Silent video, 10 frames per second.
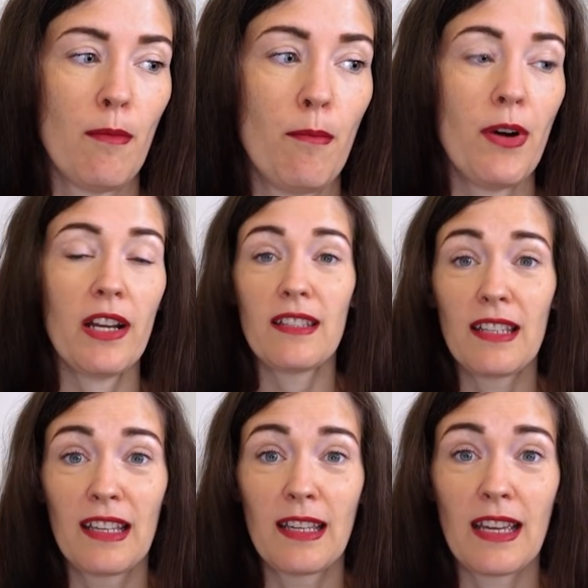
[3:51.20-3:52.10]
But
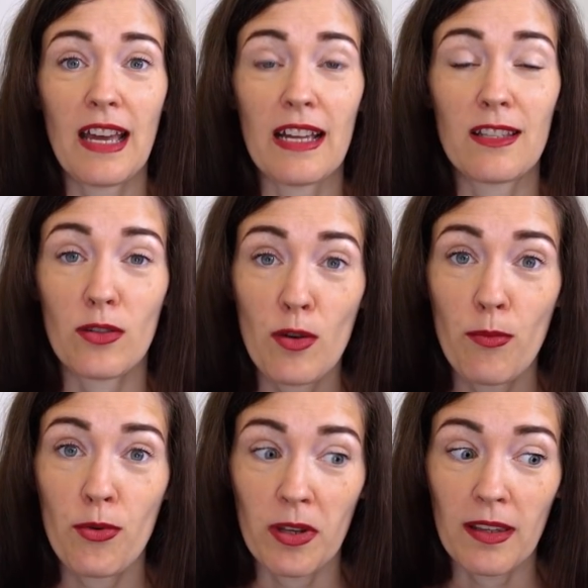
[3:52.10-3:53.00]
at
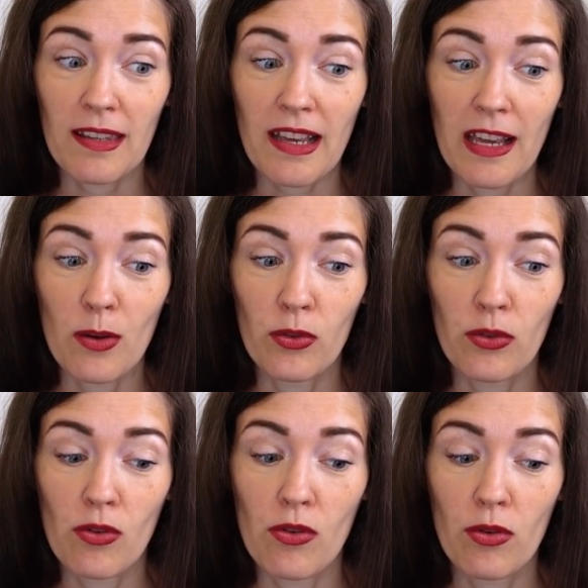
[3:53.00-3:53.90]
some point, I
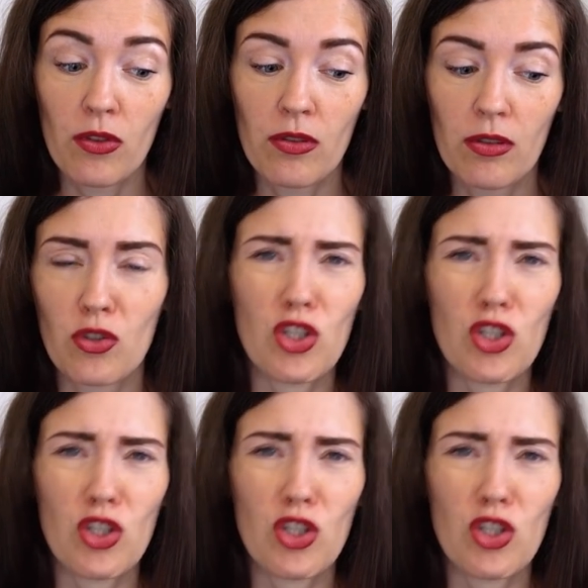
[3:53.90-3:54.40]
also looked,